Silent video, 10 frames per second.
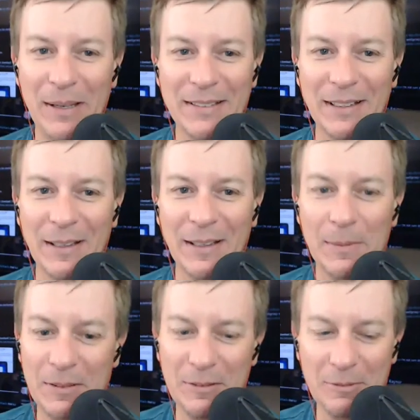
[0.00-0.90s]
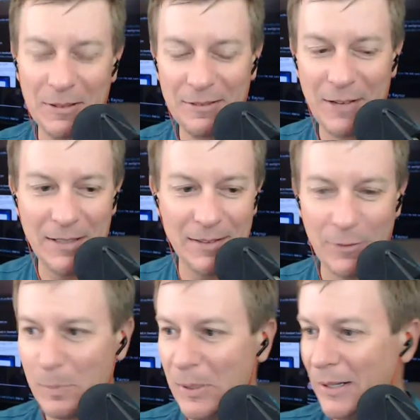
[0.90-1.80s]
slips. We're racing
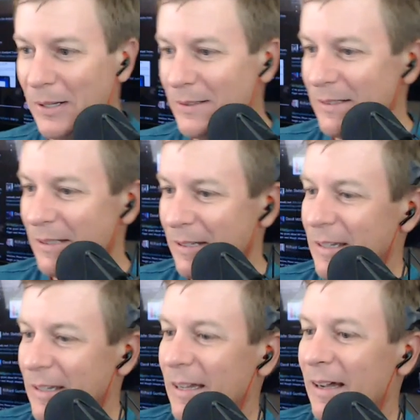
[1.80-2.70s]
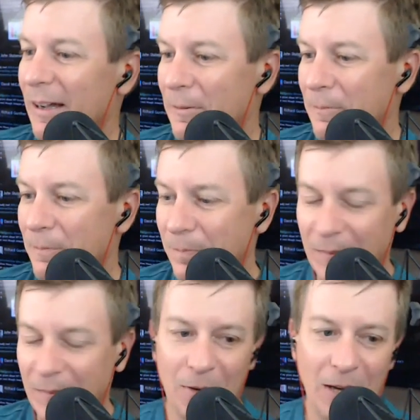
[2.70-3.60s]
for pinks.
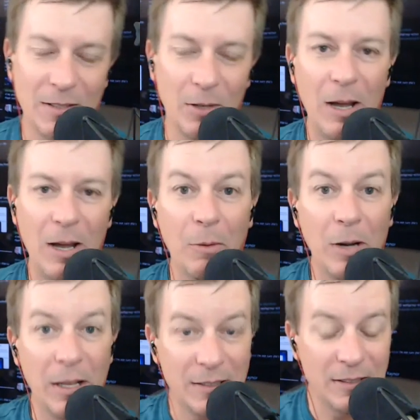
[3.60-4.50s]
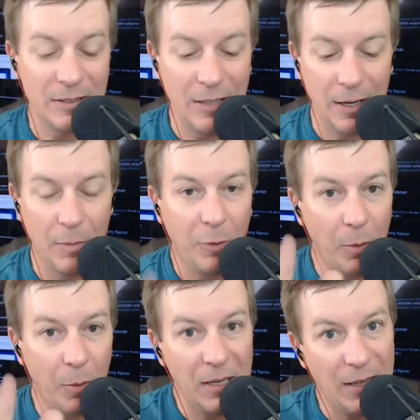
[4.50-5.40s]
Okay, so I want to, before
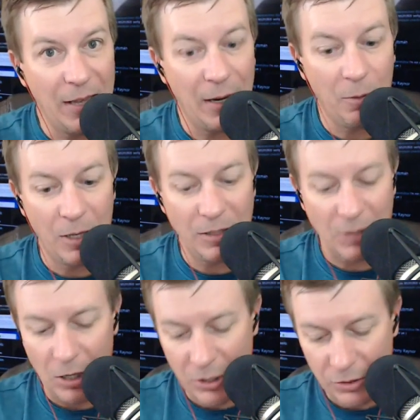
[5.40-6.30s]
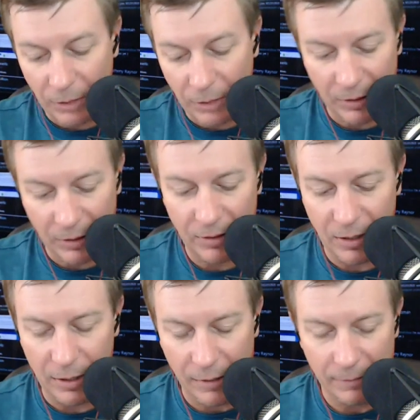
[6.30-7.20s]
we get into that, I want to talk to you something.
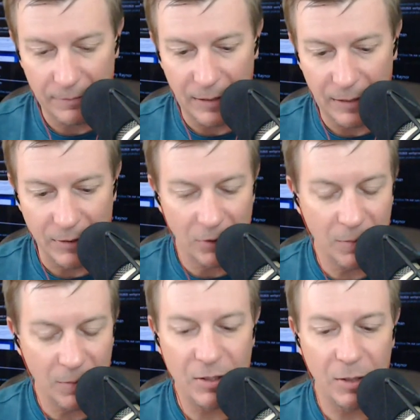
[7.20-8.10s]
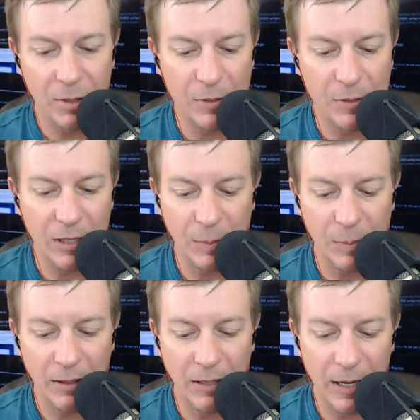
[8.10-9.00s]
I talked to my Surface Geeks
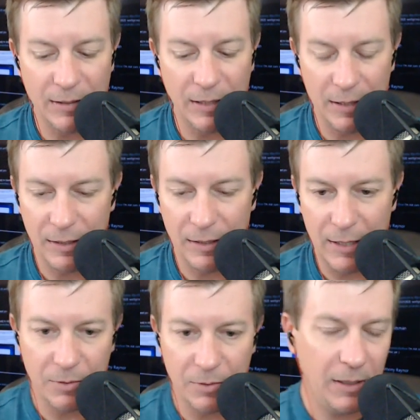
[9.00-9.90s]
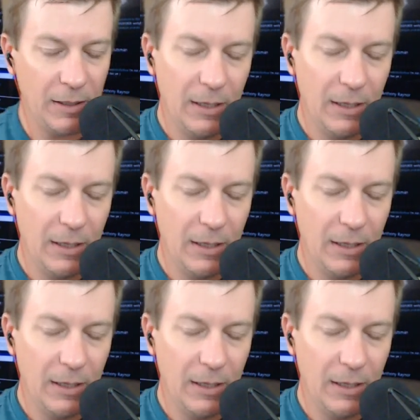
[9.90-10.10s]
podcast guys last week